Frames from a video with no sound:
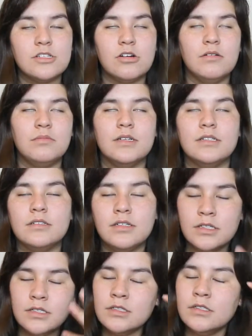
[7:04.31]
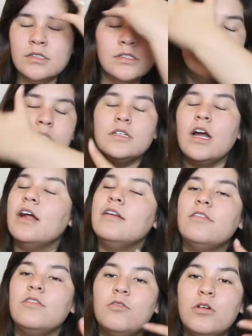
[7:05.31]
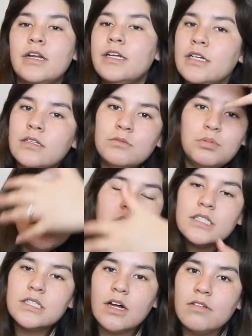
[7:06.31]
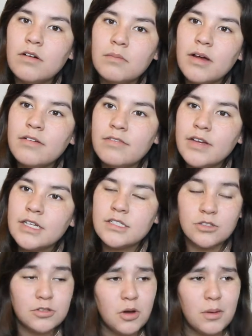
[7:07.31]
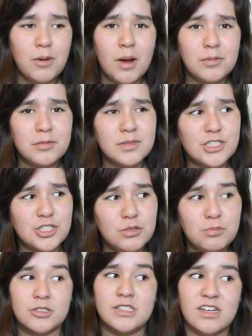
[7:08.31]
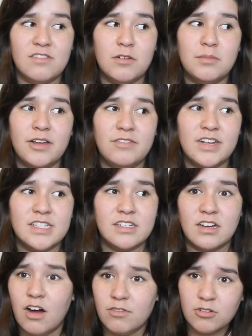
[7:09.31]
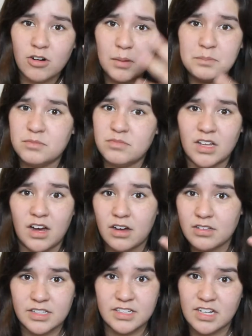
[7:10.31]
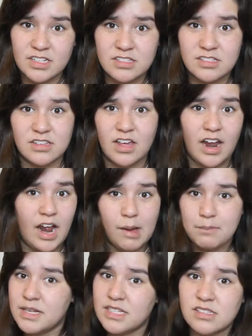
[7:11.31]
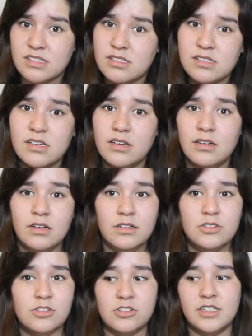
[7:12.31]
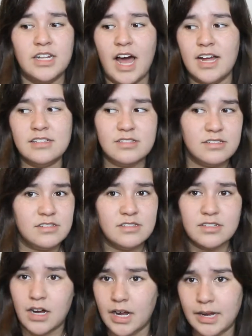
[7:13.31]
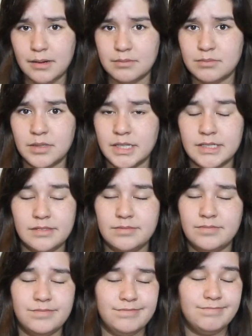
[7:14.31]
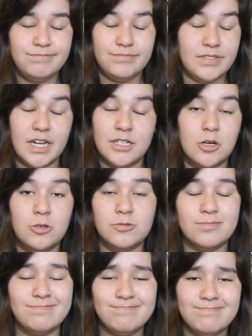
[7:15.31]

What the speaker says: So I've been kind of avoiding putting stuff on my face, although I probably should put stuff on my face and cover up the ugliness that happens during that time, but I don't.